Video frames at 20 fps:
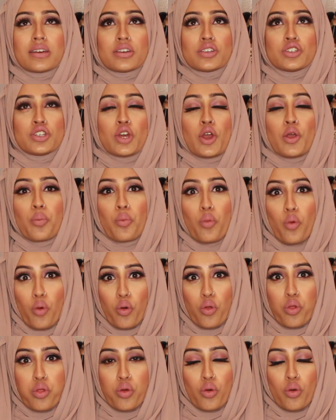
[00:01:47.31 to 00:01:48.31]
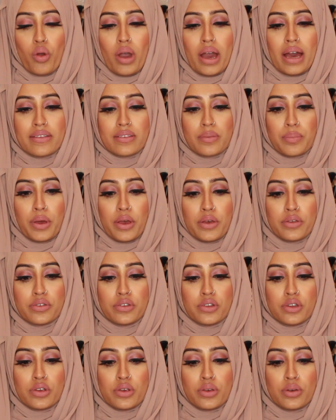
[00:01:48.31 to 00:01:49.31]
show more thought as
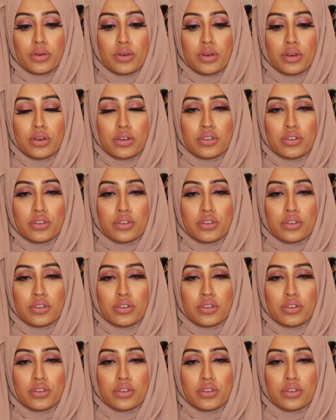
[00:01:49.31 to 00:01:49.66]
opposed to